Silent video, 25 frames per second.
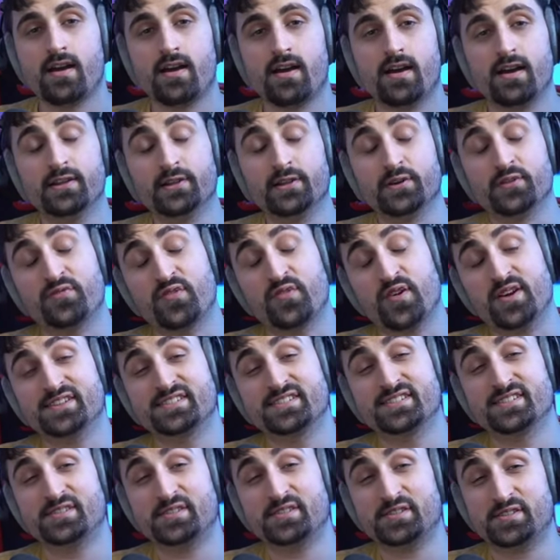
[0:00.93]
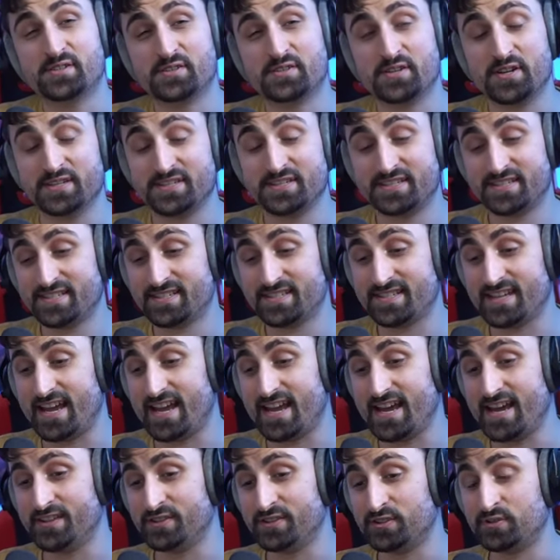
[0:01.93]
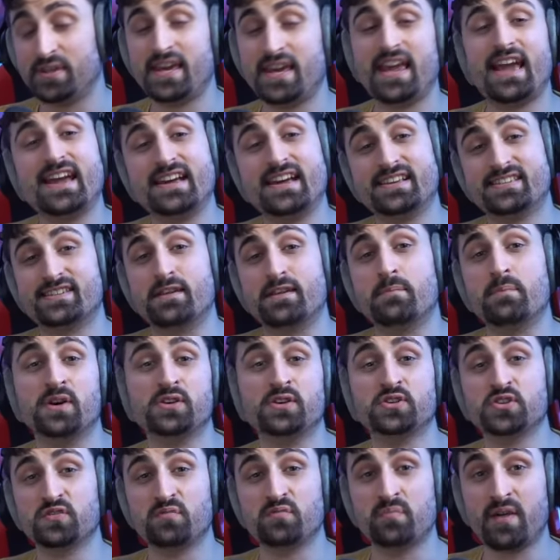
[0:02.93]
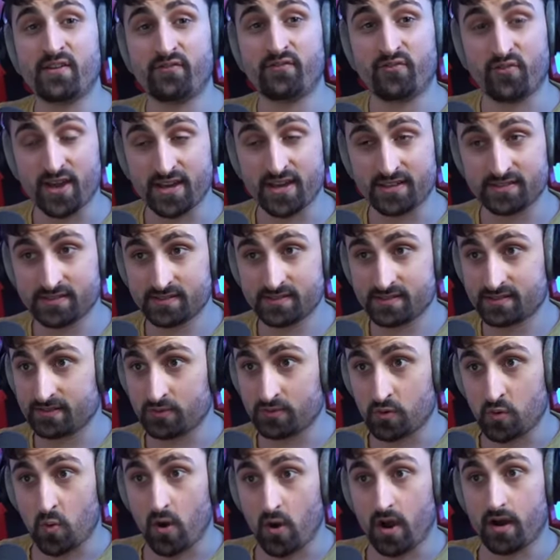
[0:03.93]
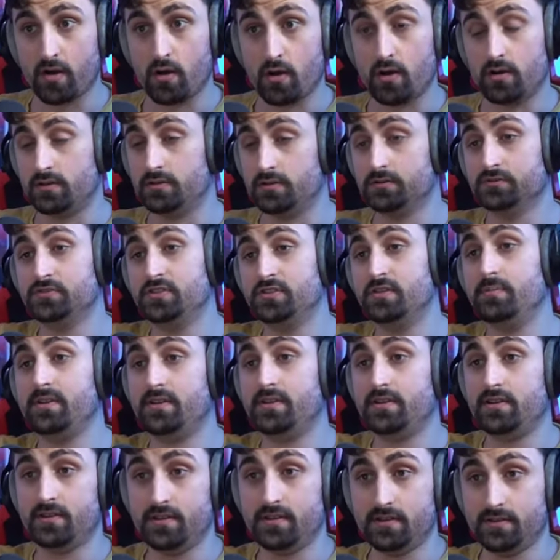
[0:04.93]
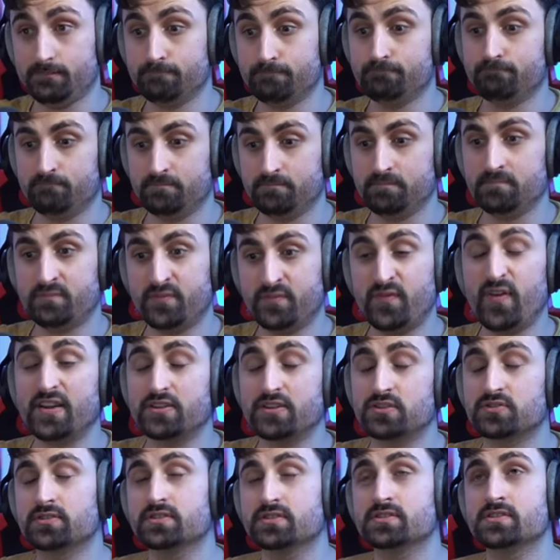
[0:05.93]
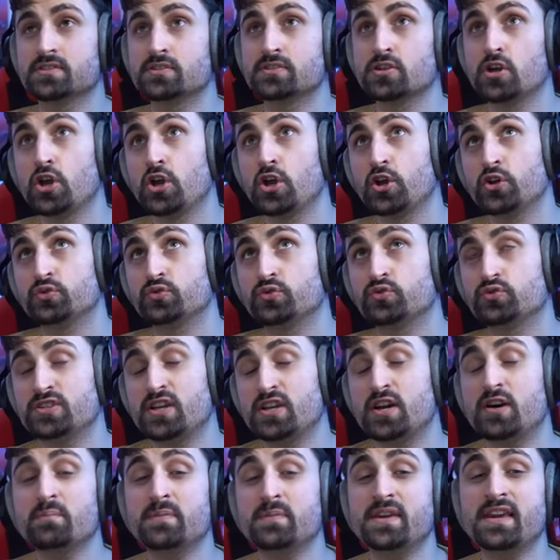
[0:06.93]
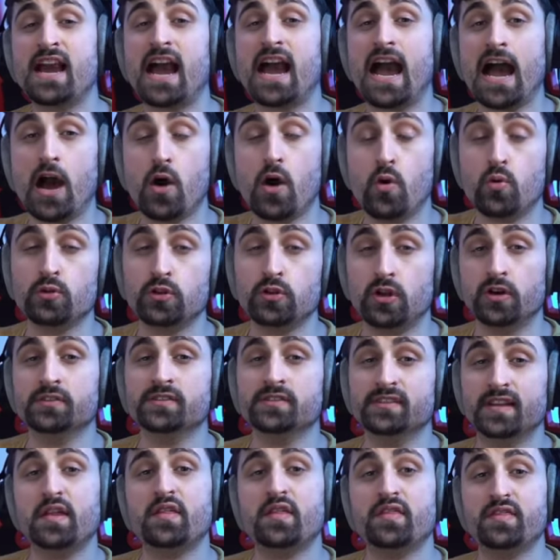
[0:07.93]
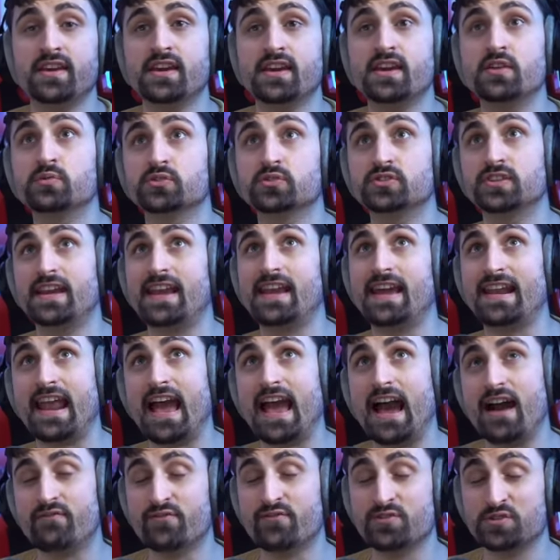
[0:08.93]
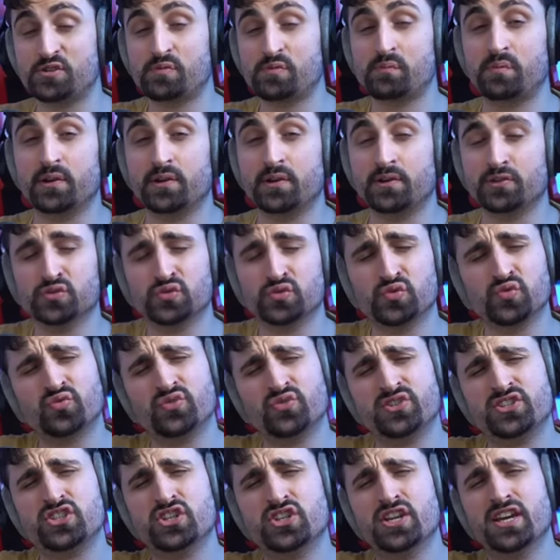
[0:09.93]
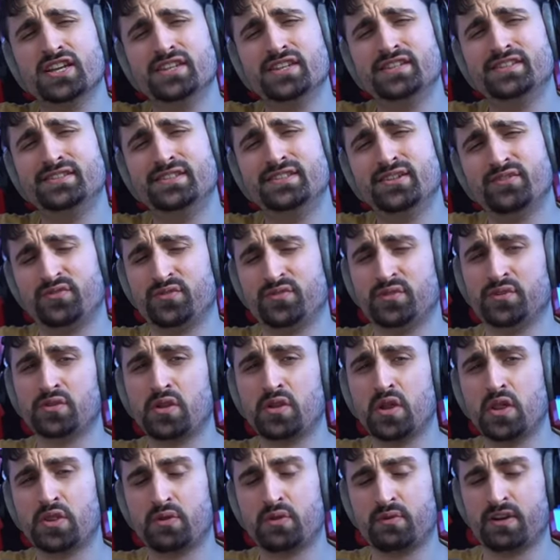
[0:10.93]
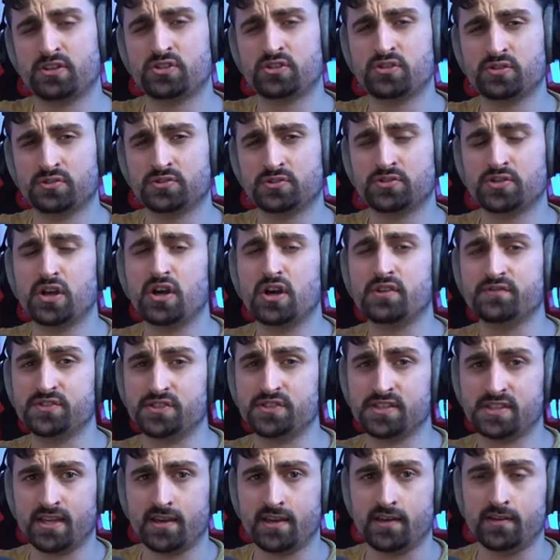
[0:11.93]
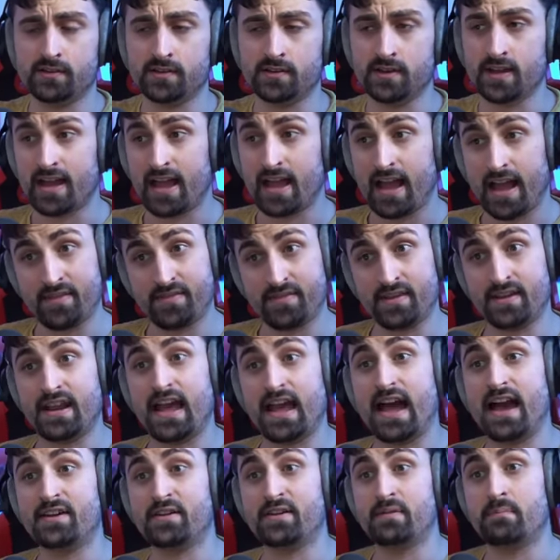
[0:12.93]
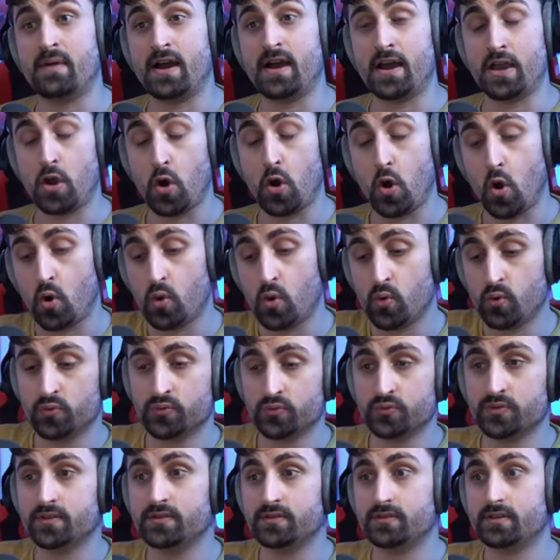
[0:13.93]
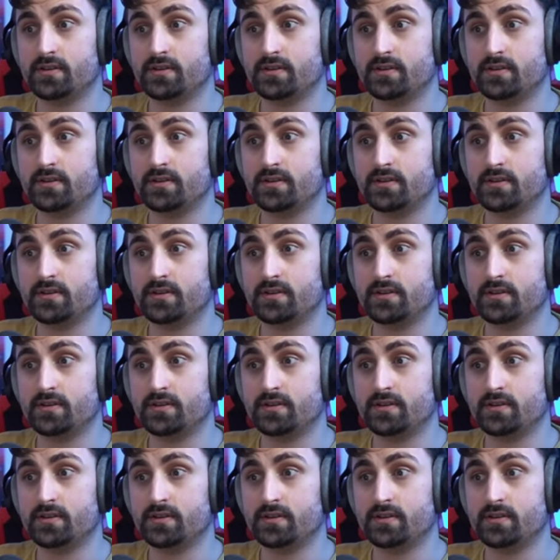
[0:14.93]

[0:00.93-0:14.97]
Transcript: Hello friends, this is Otz, and today I asked a bunch of my friends, who are all DBD veterans, to tell me how long they think it will take an average player to reach different thresholds of skill. I then added my own